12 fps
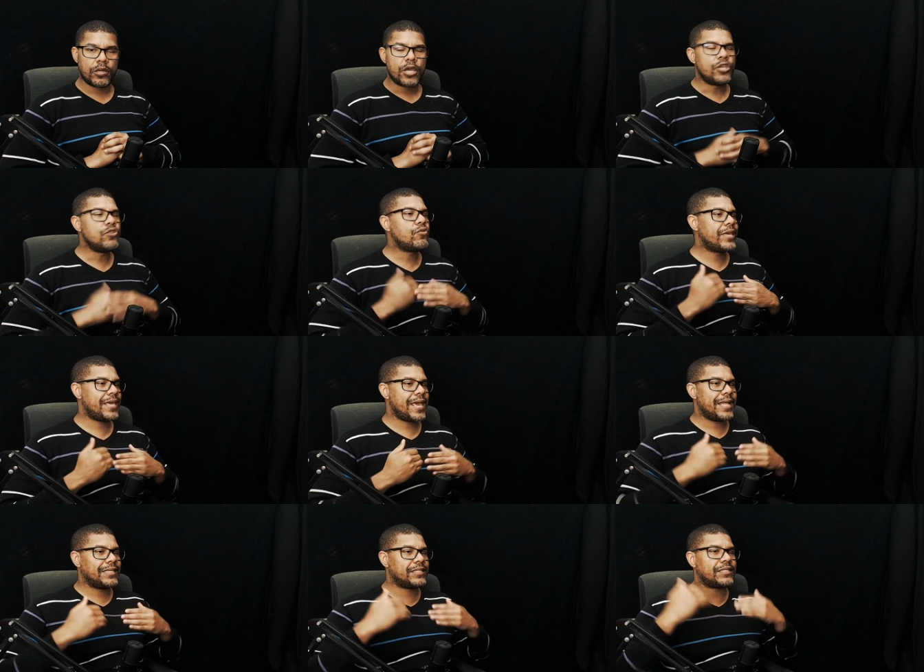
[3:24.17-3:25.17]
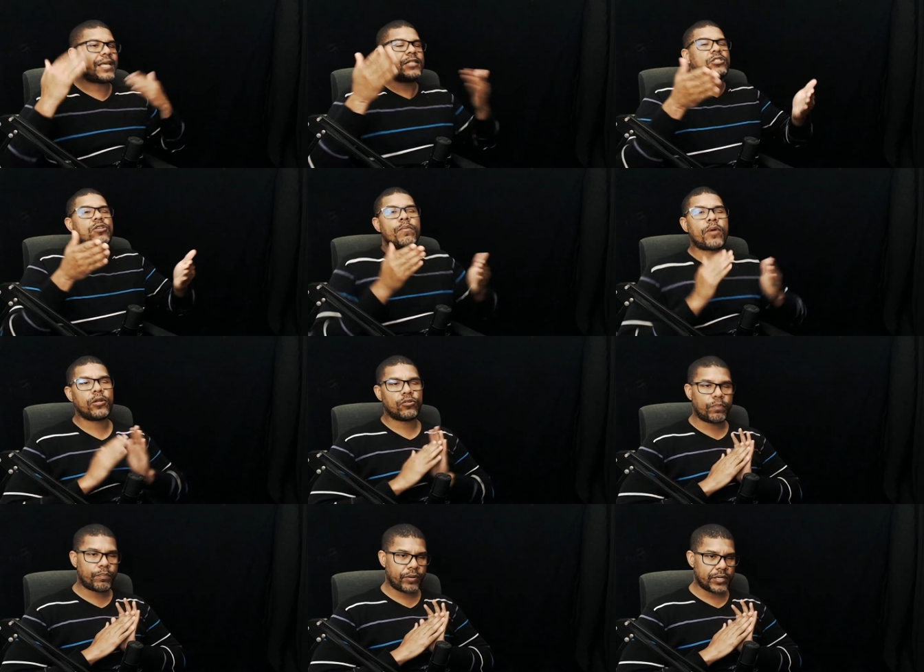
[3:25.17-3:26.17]
You can't send somebody to
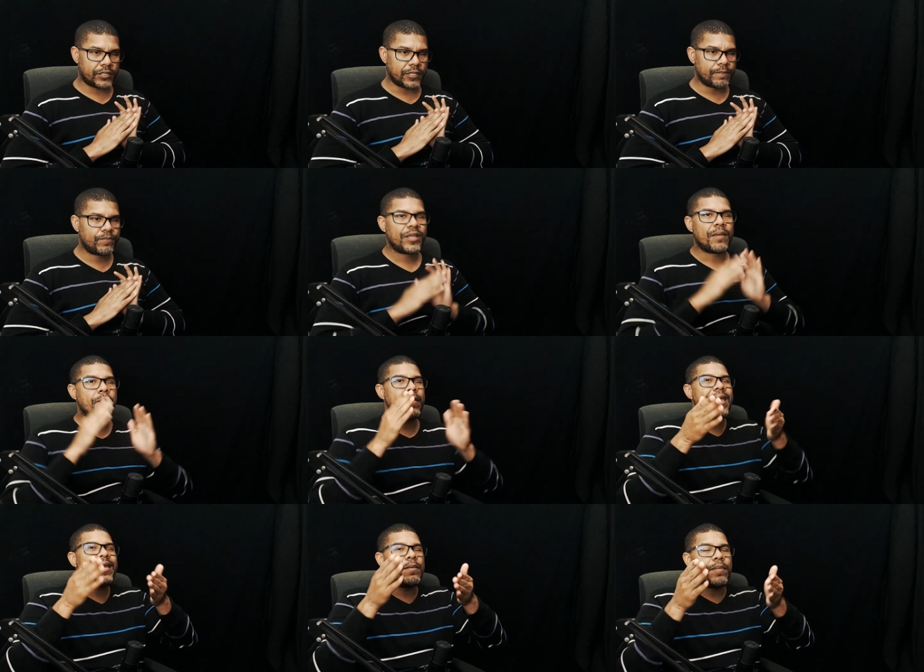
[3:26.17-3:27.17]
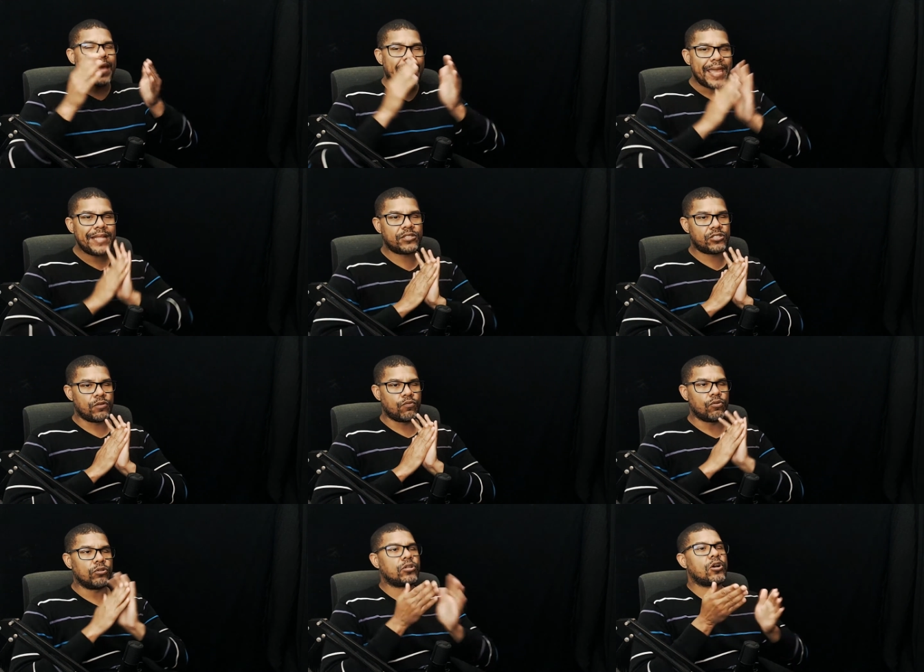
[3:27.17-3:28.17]
prison, make him hate the
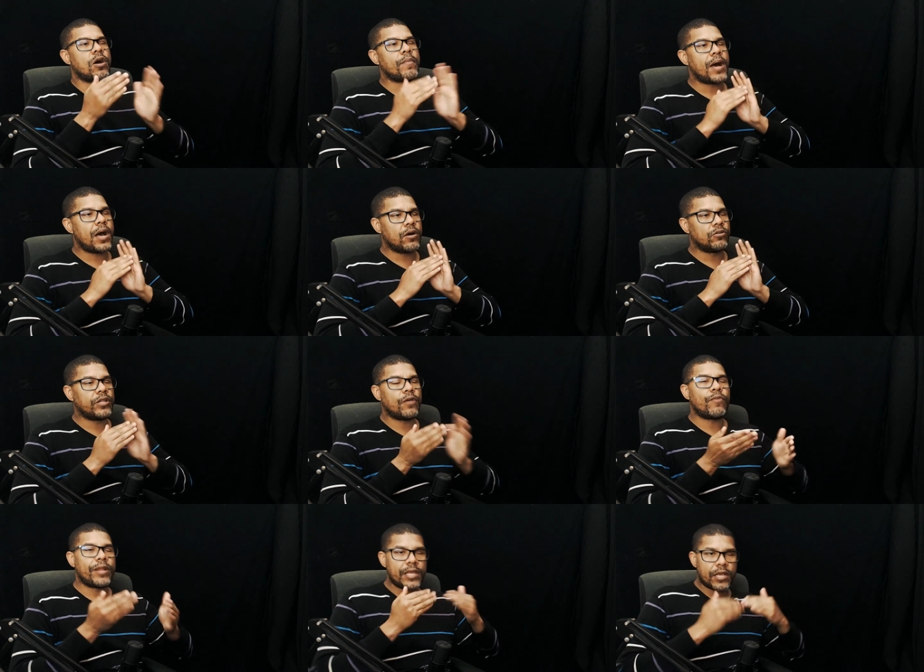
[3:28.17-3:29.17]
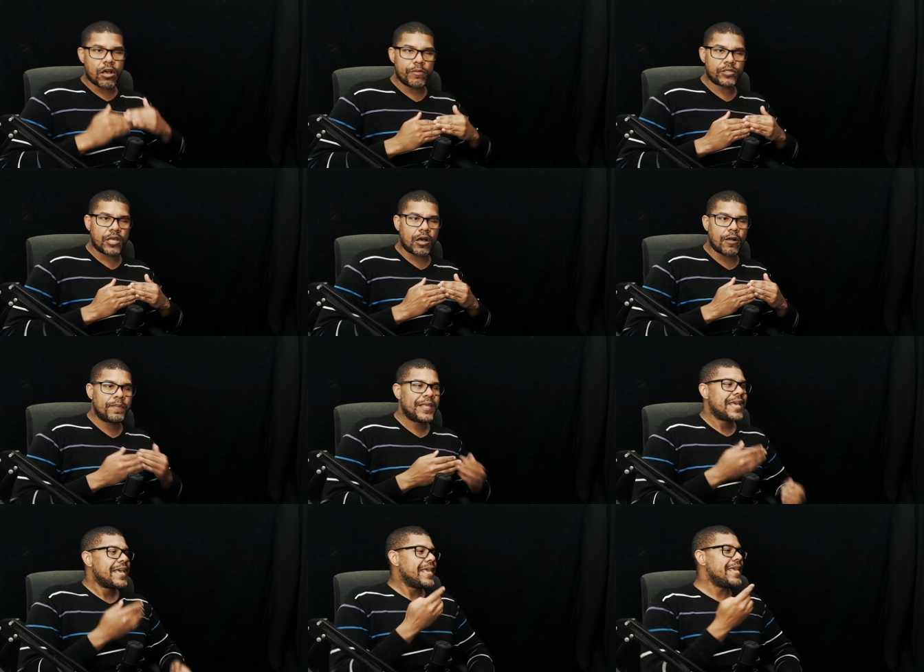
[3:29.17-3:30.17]
world, come out, and when he comes out,
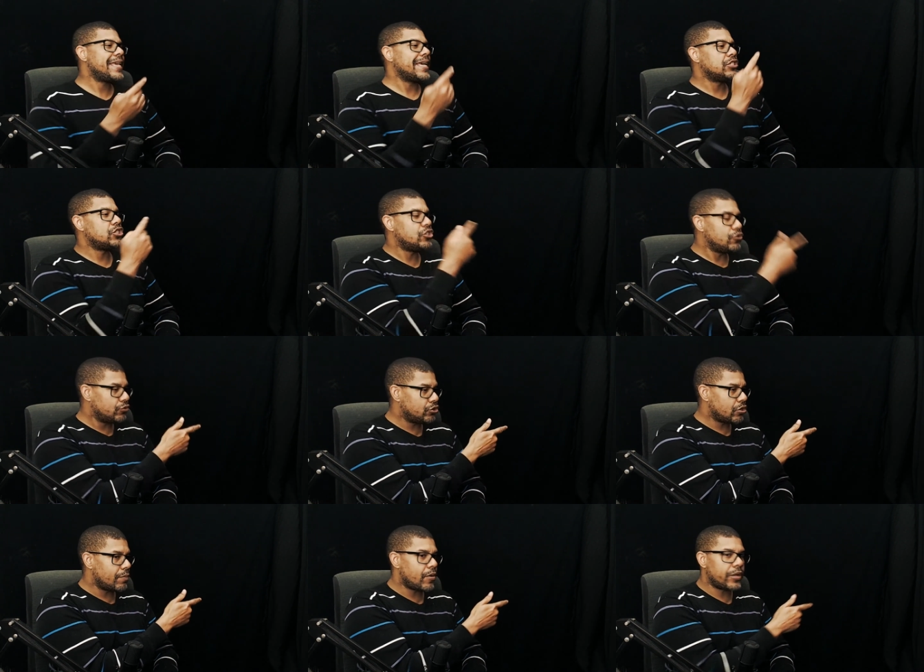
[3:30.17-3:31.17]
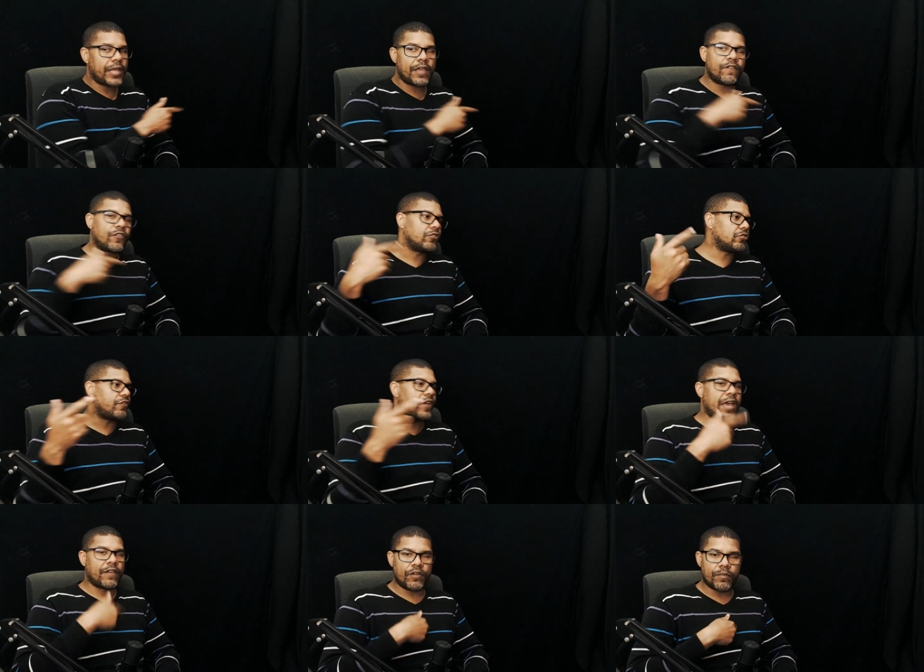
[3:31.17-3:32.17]
he can shoot somebody in front of
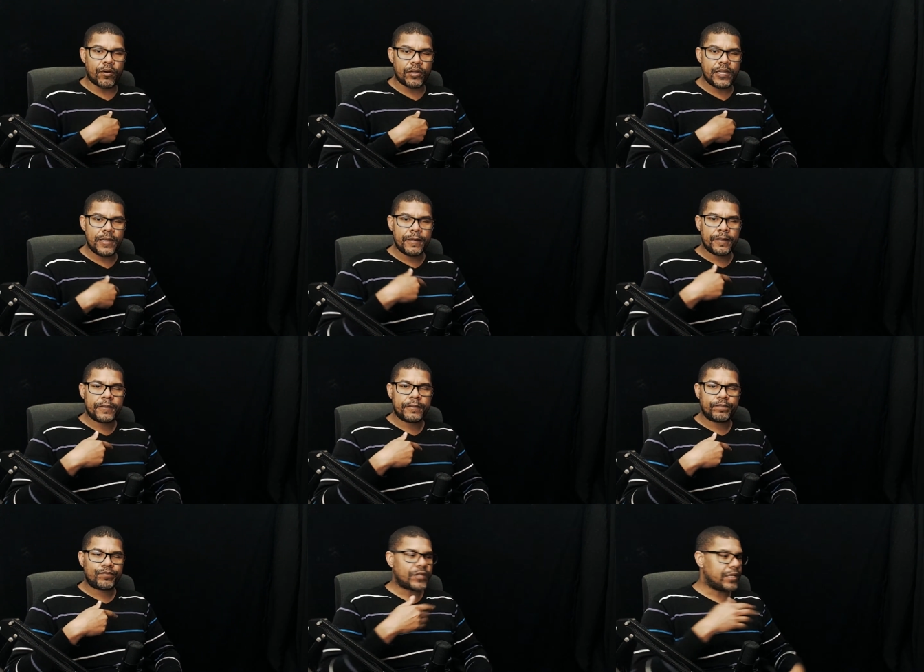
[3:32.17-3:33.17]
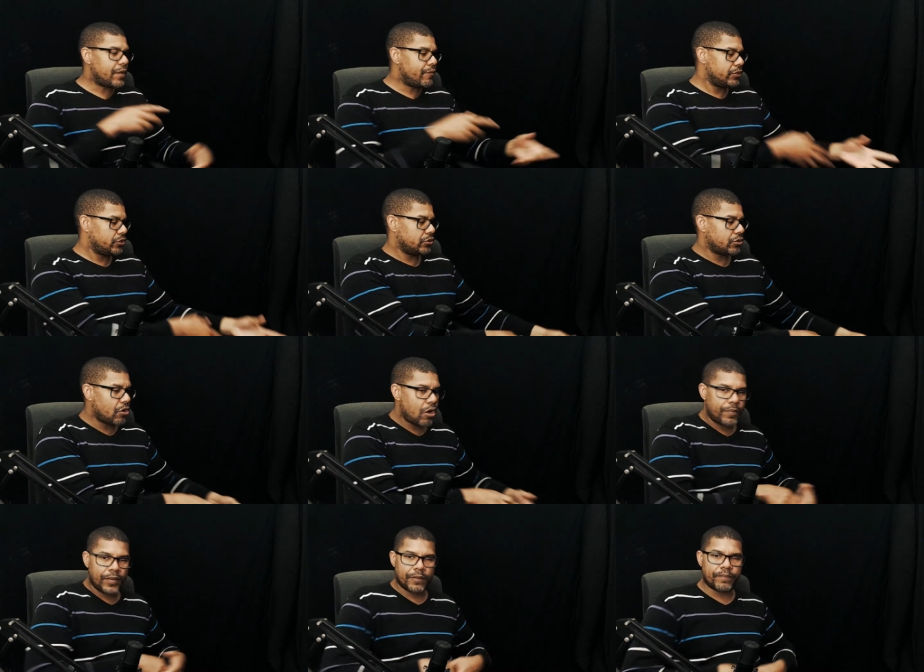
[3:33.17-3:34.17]
everybody, and they will just rob
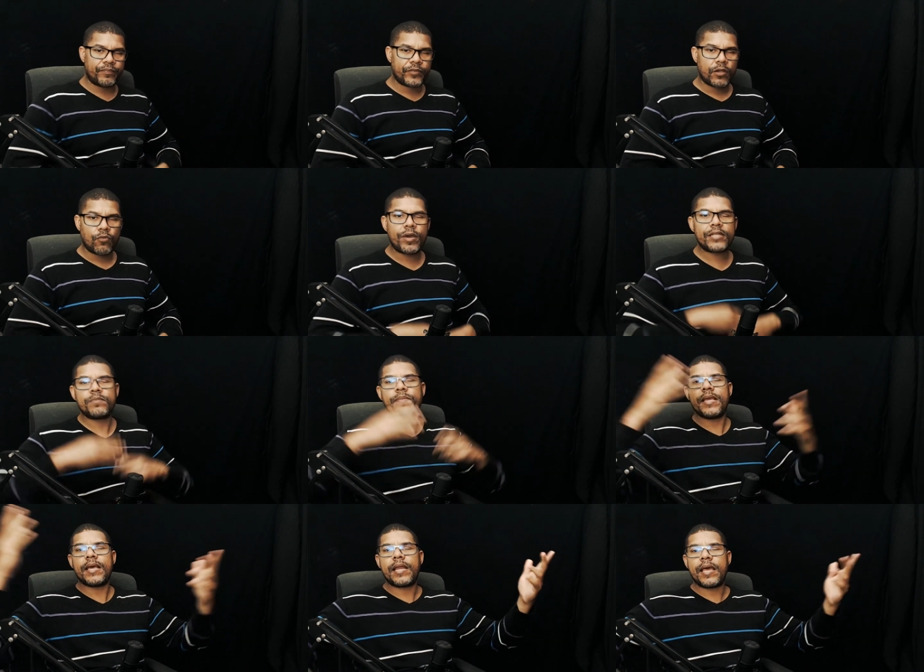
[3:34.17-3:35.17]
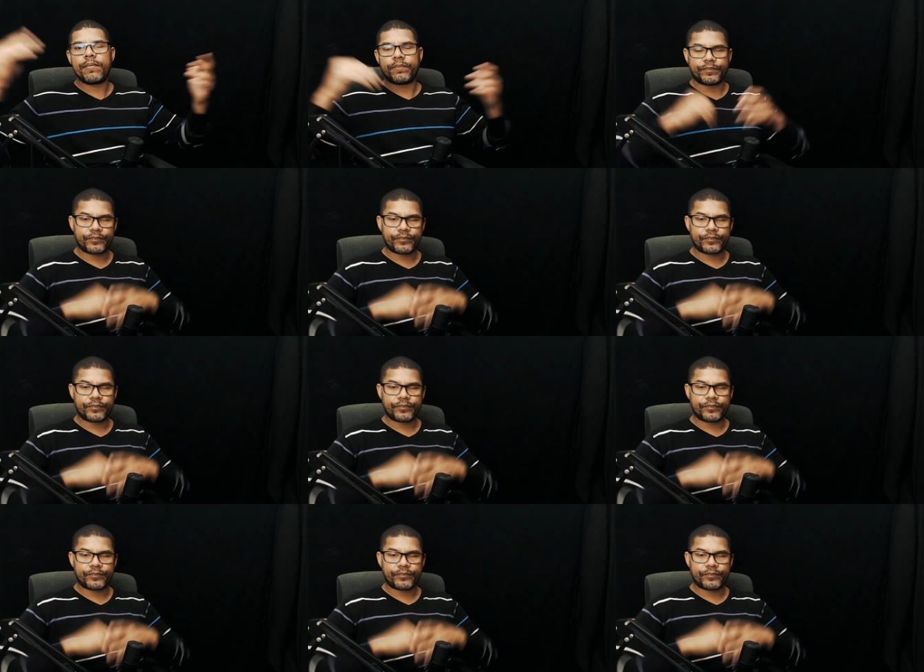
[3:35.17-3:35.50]
him. Where's BLM?